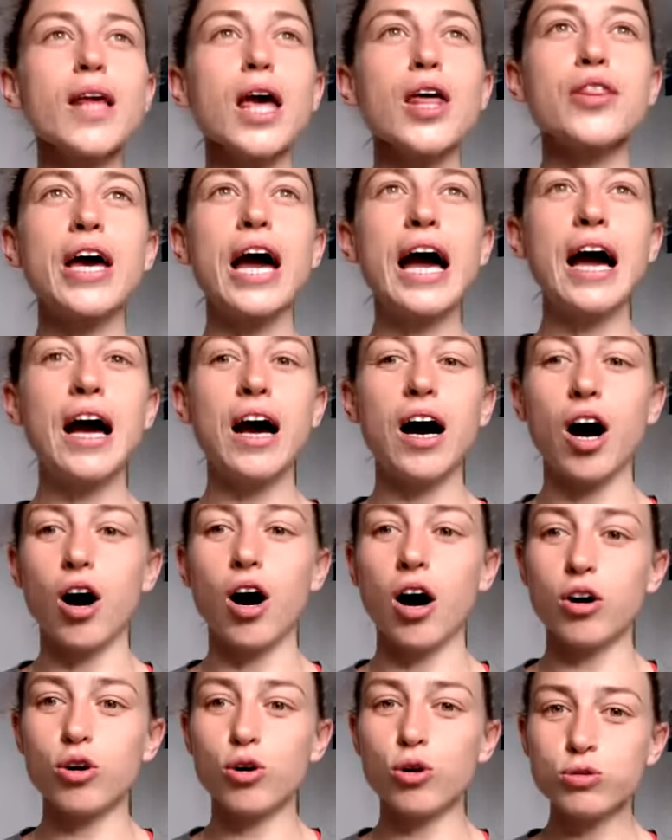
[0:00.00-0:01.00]
There
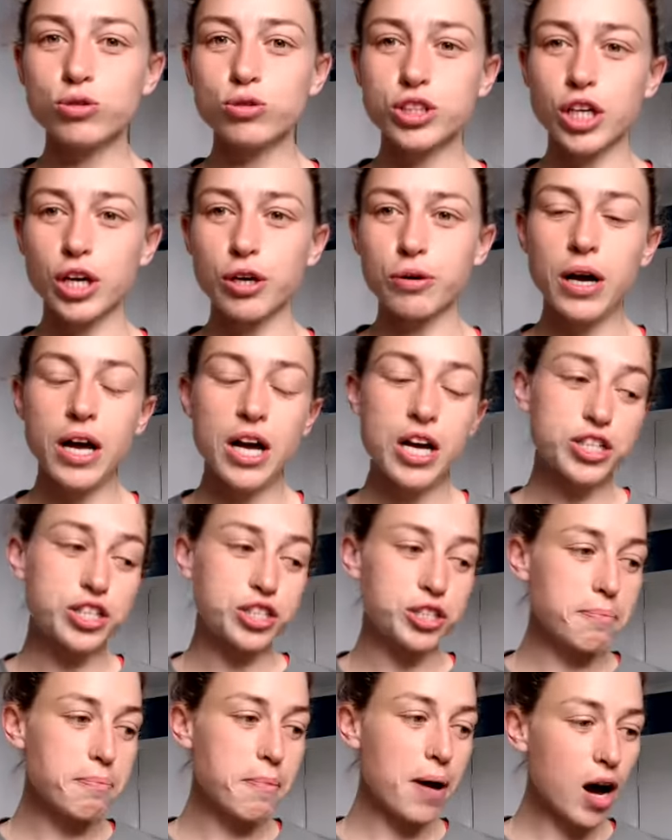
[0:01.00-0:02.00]
are also
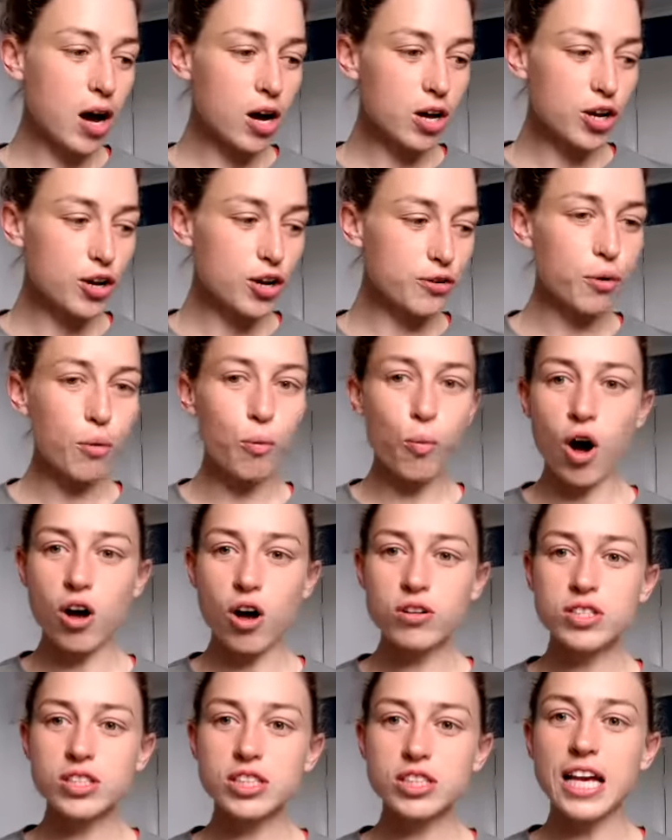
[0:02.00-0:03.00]
Shimano
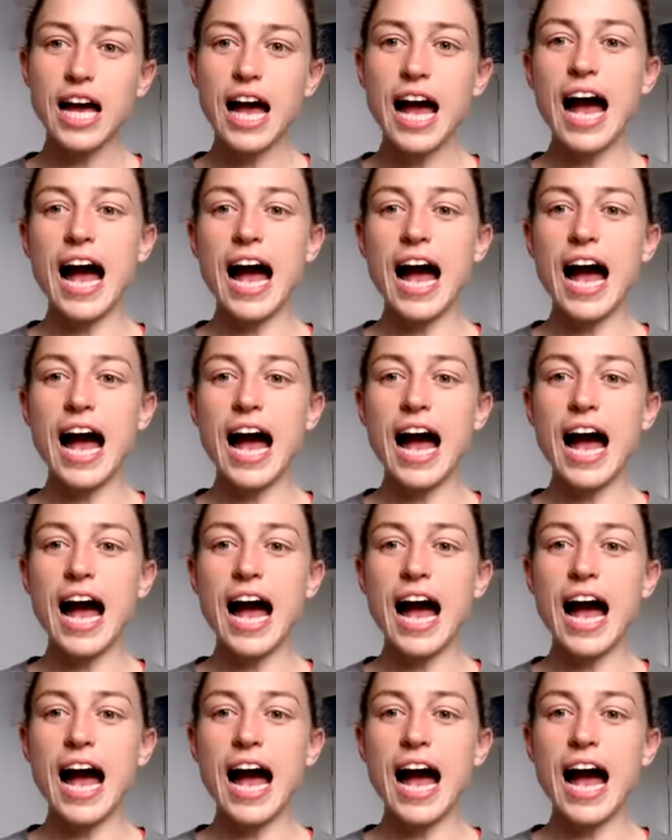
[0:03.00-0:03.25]
ones,